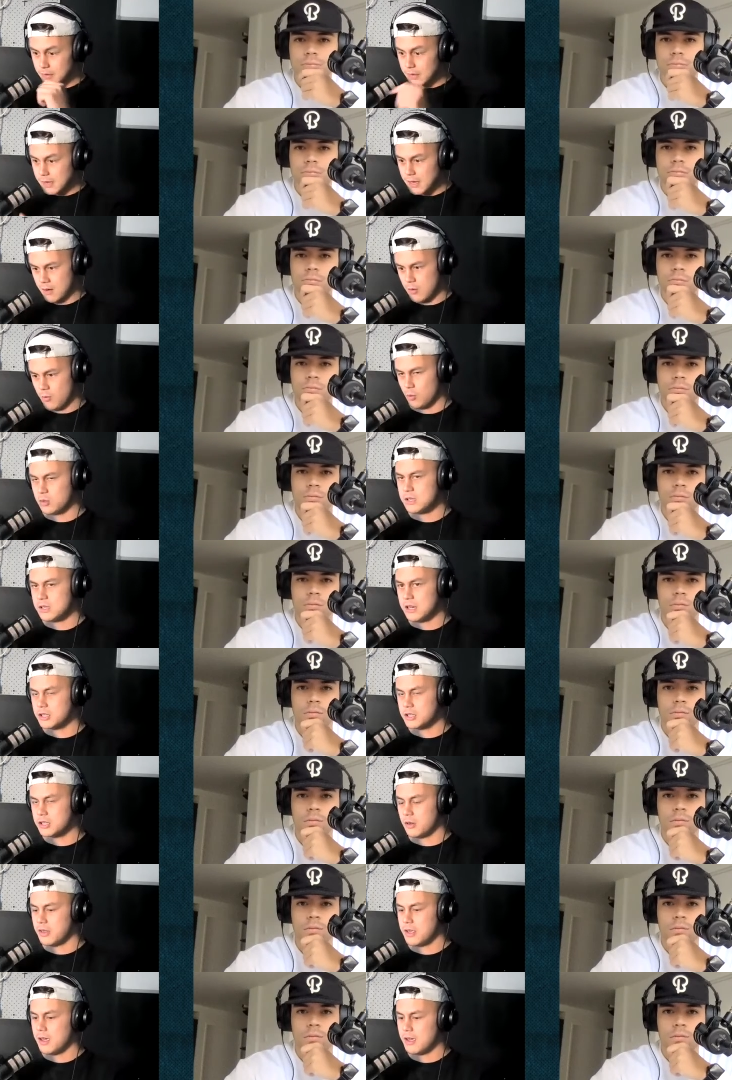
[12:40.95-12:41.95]
Speaker 1: And we'll touch on
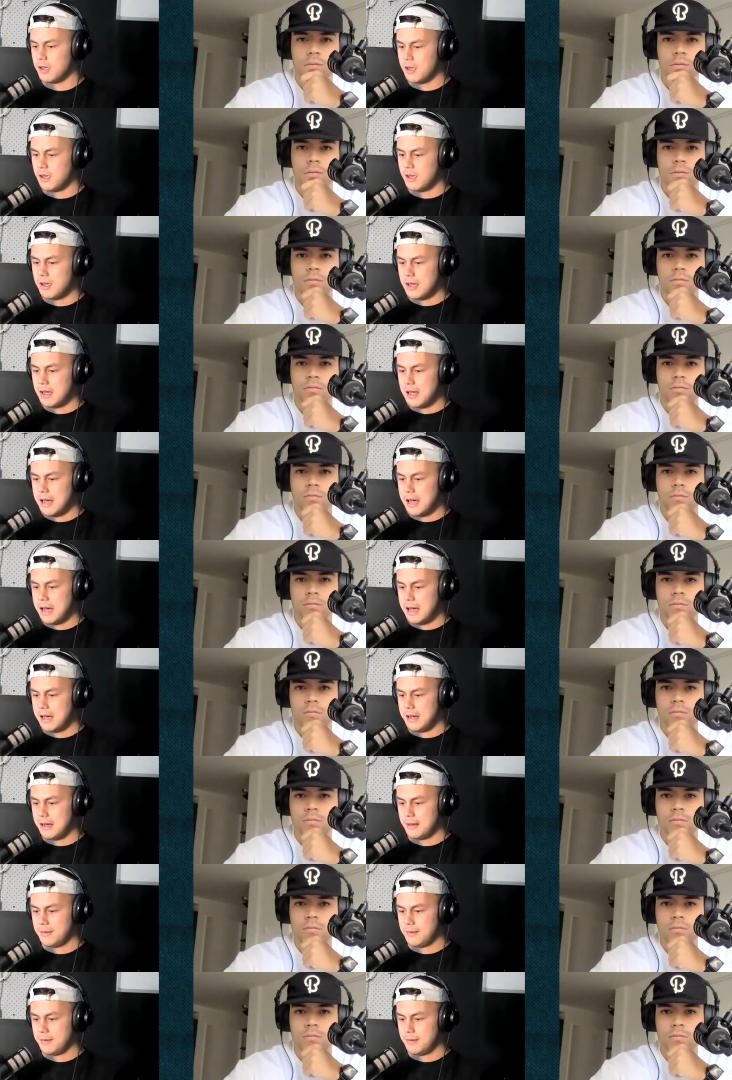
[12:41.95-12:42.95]
that.
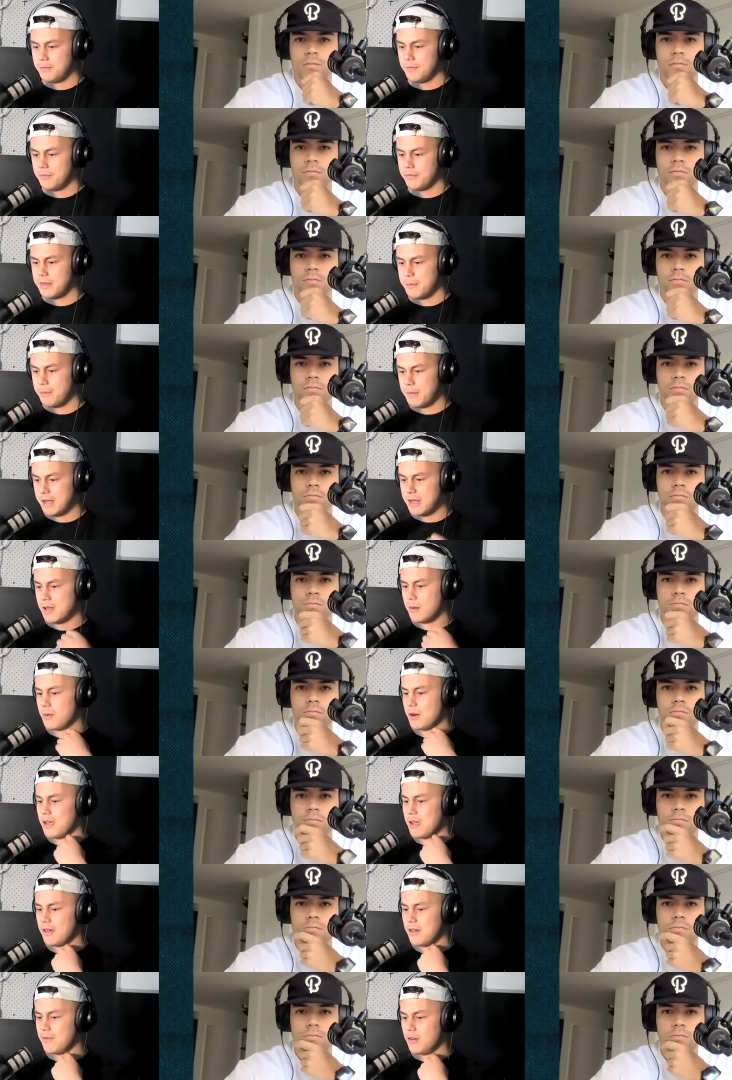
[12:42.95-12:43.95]
Um, being
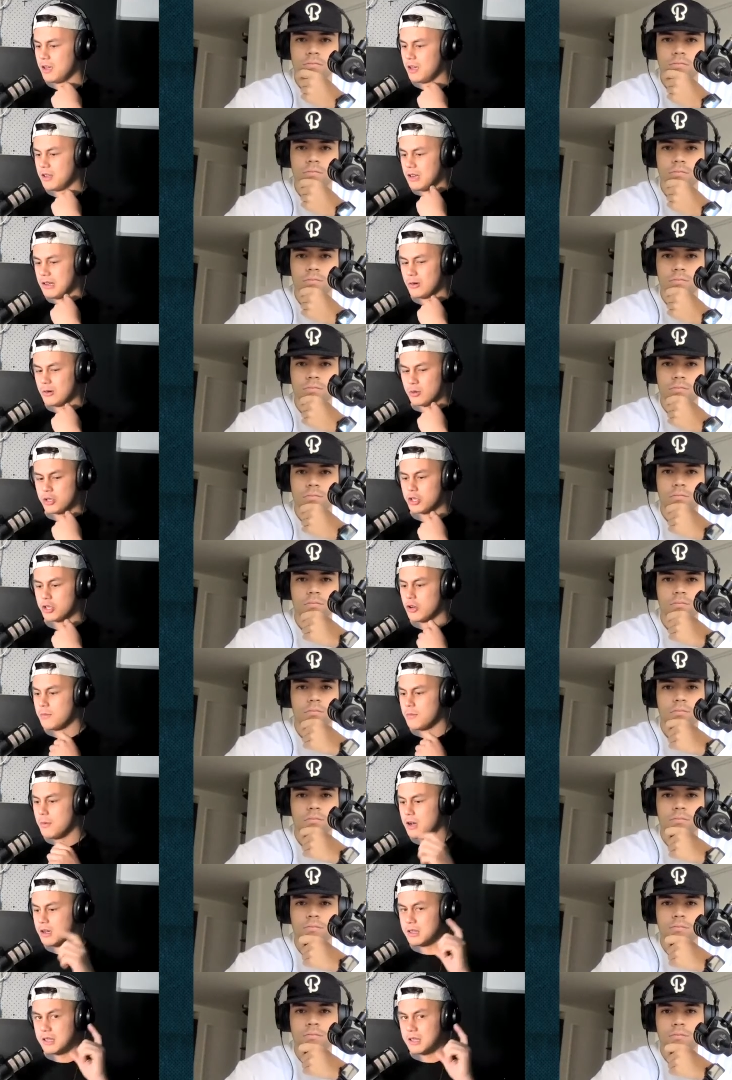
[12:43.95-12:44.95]
able to have like a little shirt
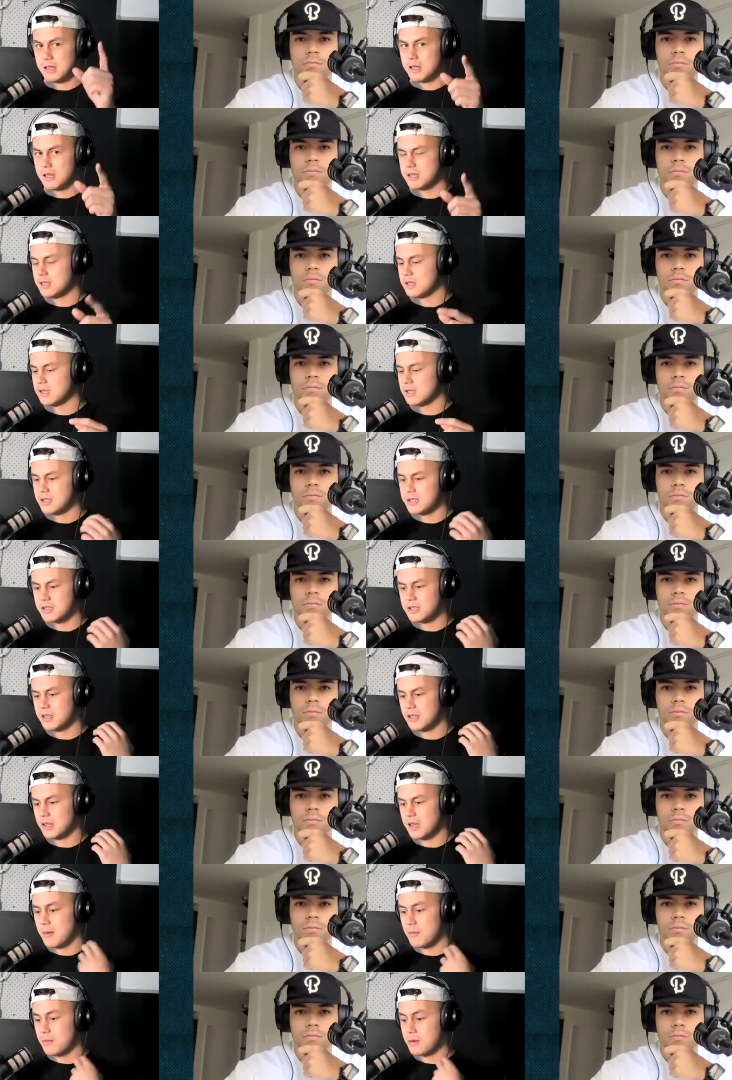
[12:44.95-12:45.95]
mic there that's attached to
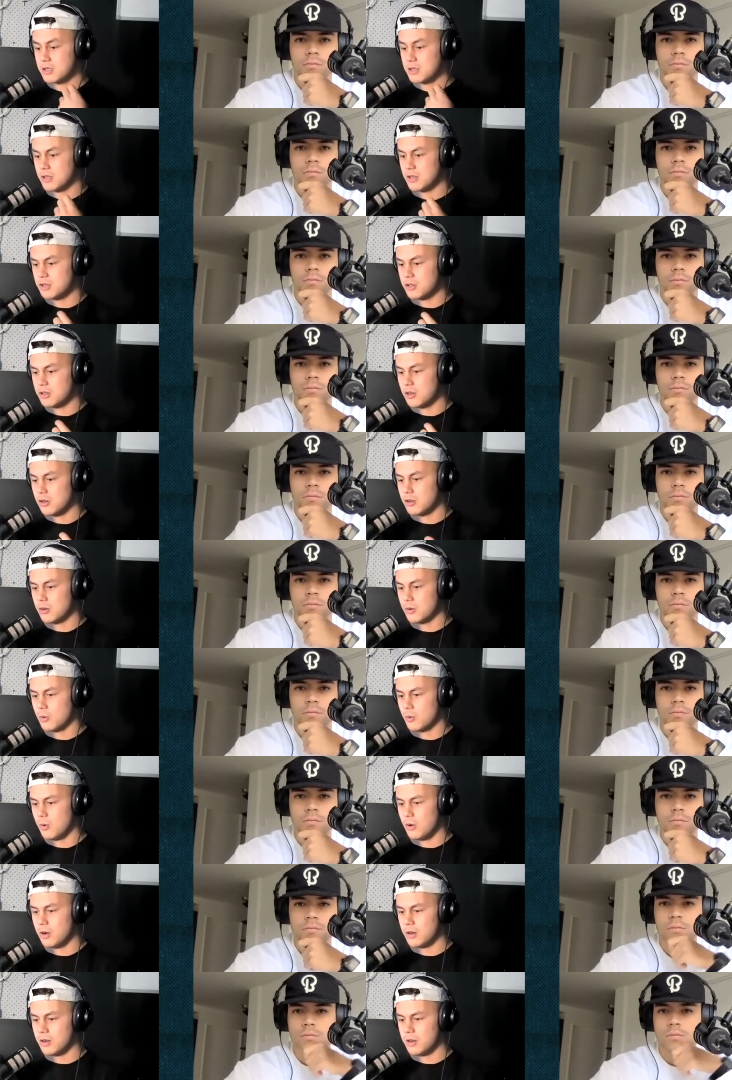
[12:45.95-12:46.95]
the camera, so it's got good
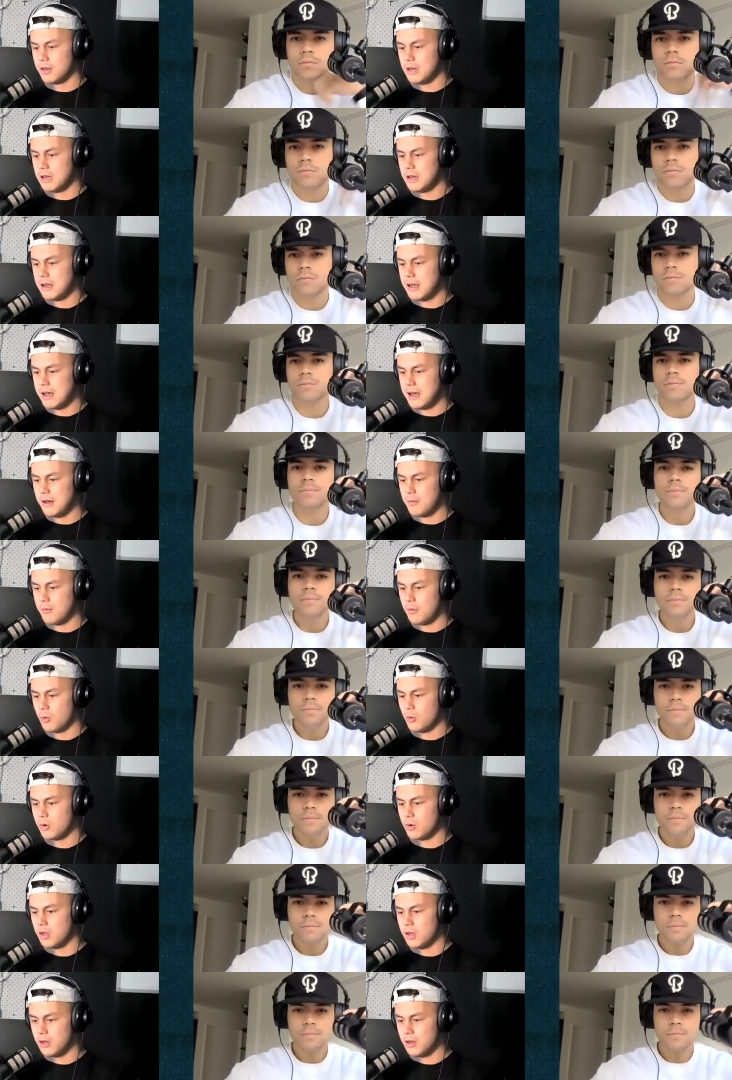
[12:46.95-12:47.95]
quality um,
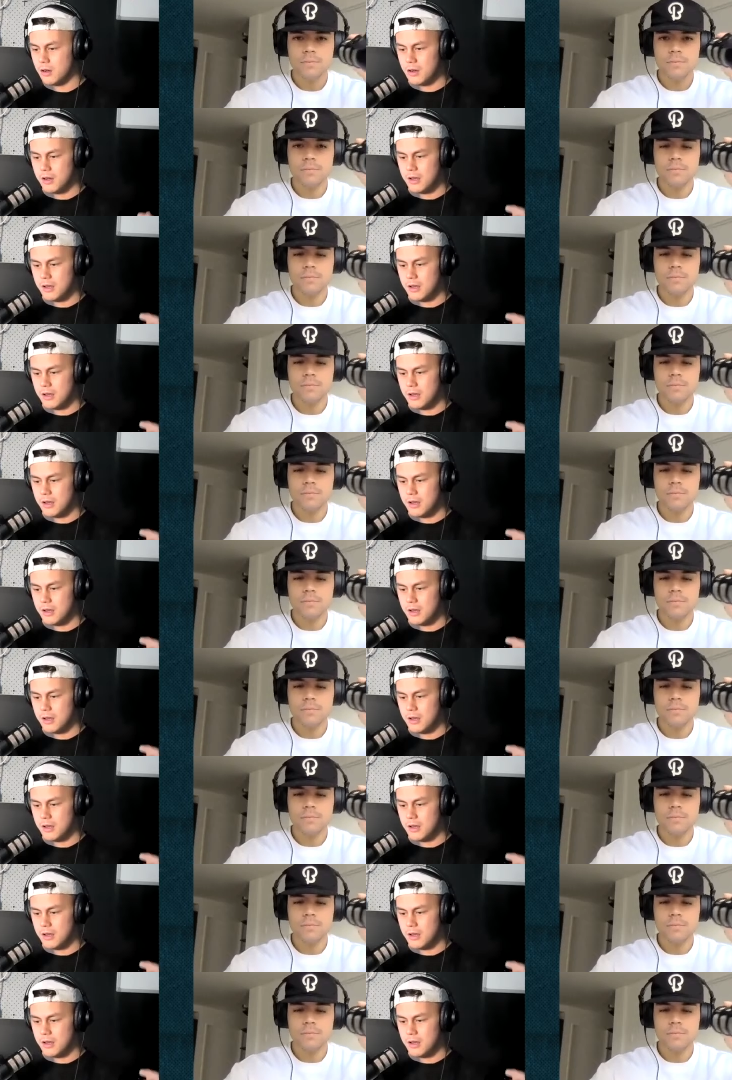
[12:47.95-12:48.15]
audio.